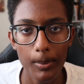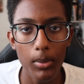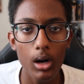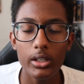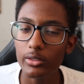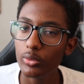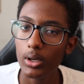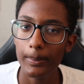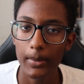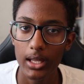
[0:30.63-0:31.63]
Part of
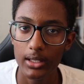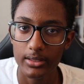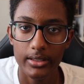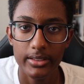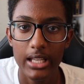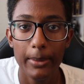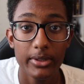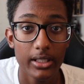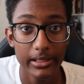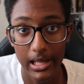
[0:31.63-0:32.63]
what makes the
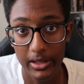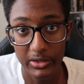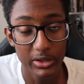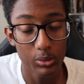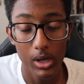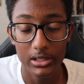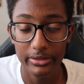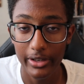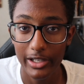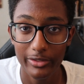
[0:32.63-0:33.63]
Samsung Galaxy
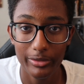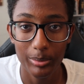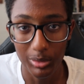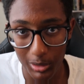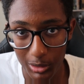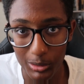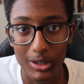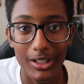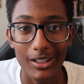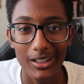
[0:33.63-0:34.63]
Watch 5
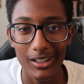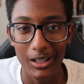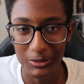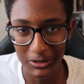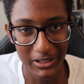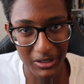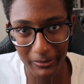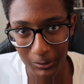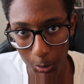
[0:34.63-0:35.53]
Pro a really good